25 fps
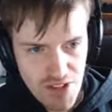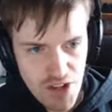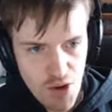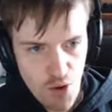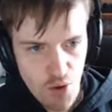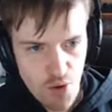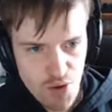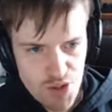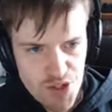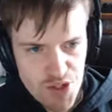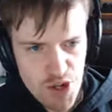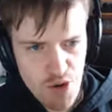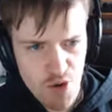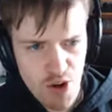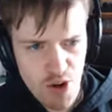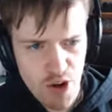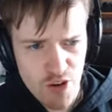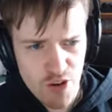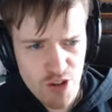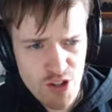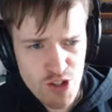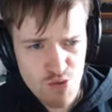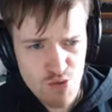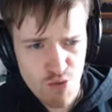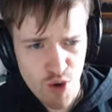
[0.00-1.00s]
Also
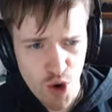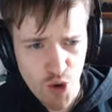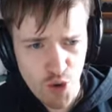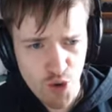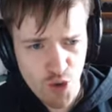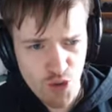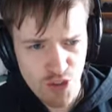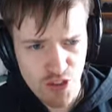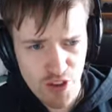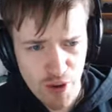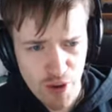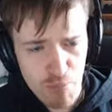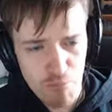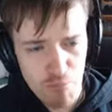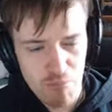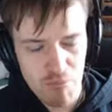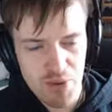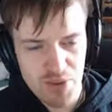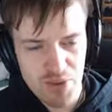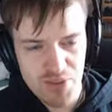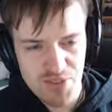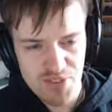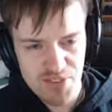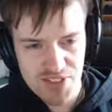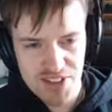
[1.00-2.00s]
known as Ronald Dump.
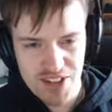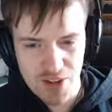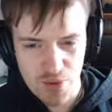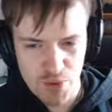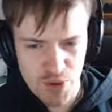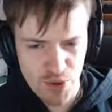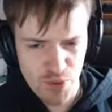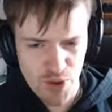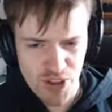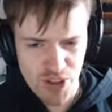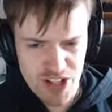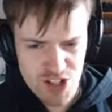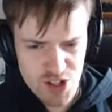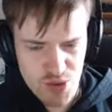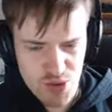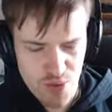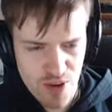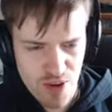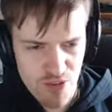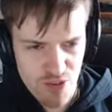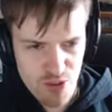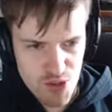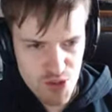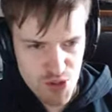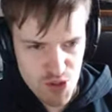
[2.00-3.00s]
I wonder what that's a
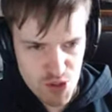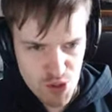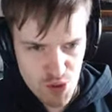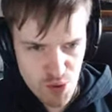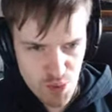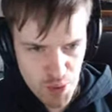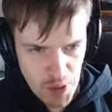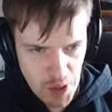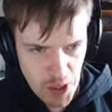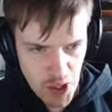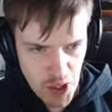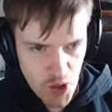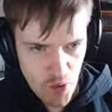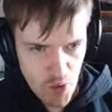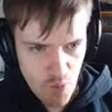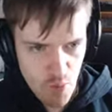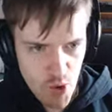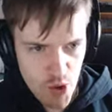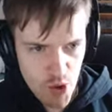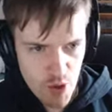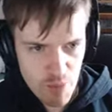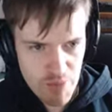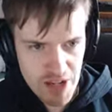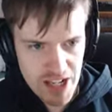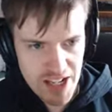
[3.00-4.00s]
reference to.
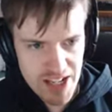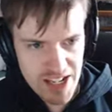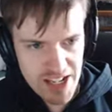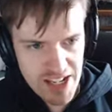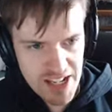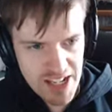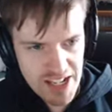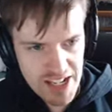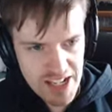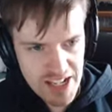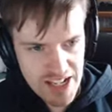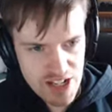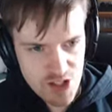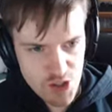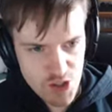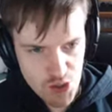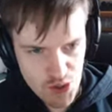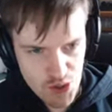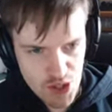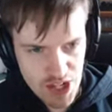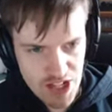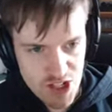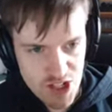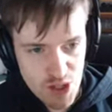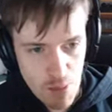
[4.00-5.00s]
Wormy is
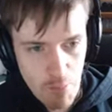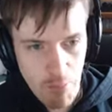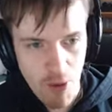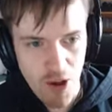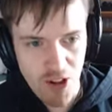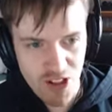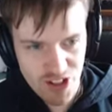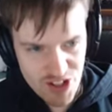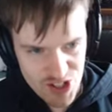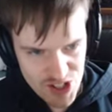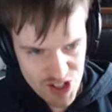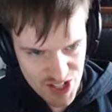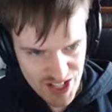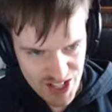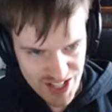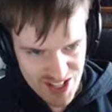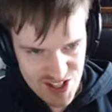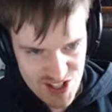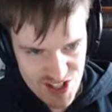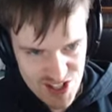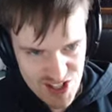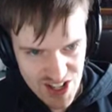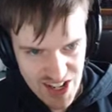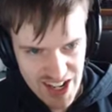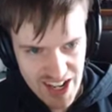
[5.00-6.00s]
into
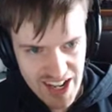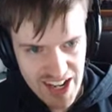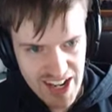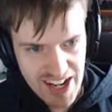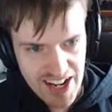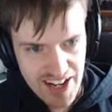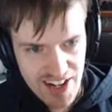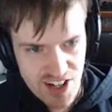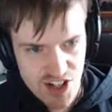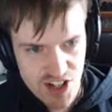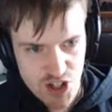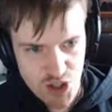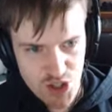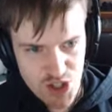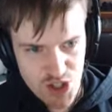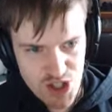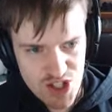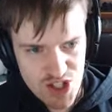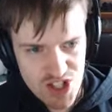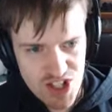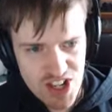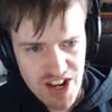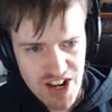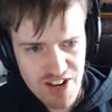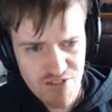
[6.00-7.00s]
politics. He enjoys
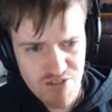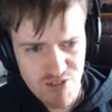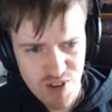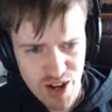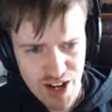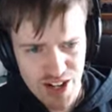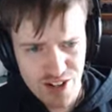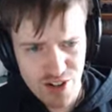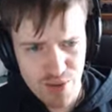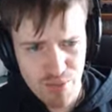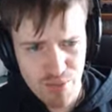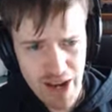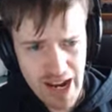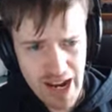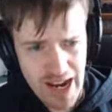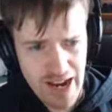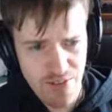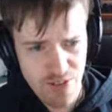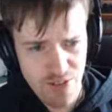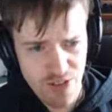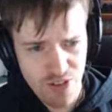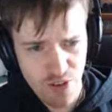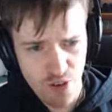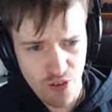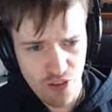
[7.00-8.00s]
saying random
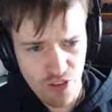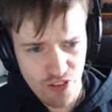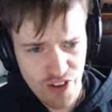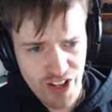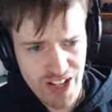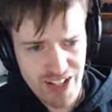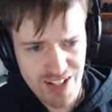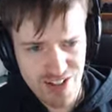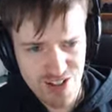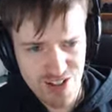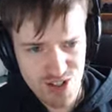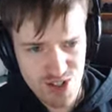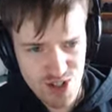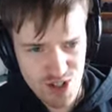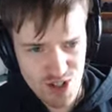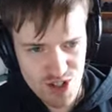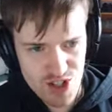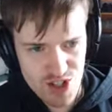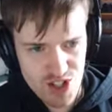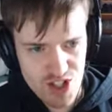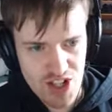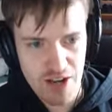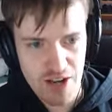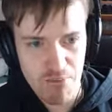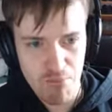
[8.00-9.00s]
hateful things and
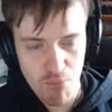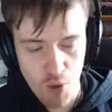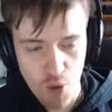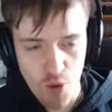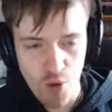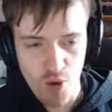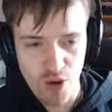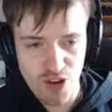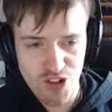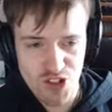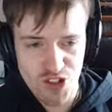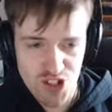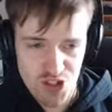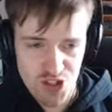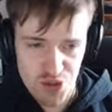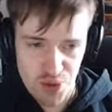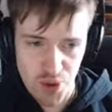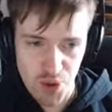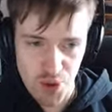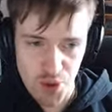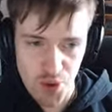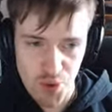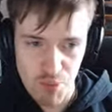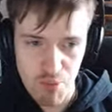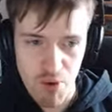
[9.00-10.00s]
seeing morons
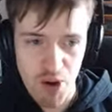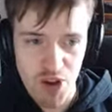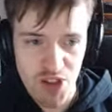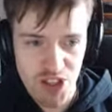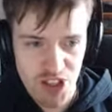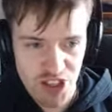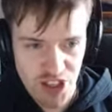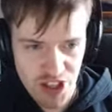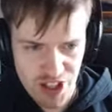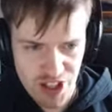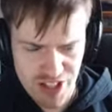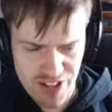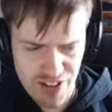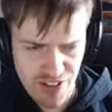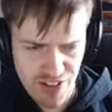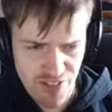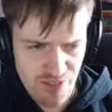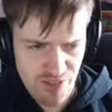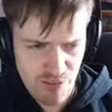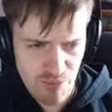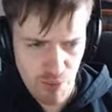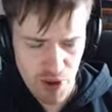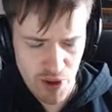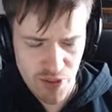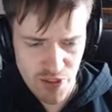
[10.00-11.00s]
thrilled by, thi
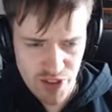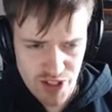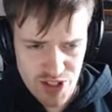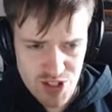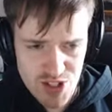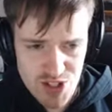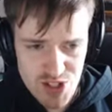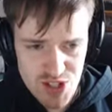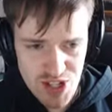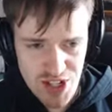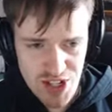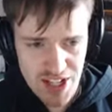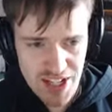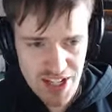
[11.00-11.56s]
by this.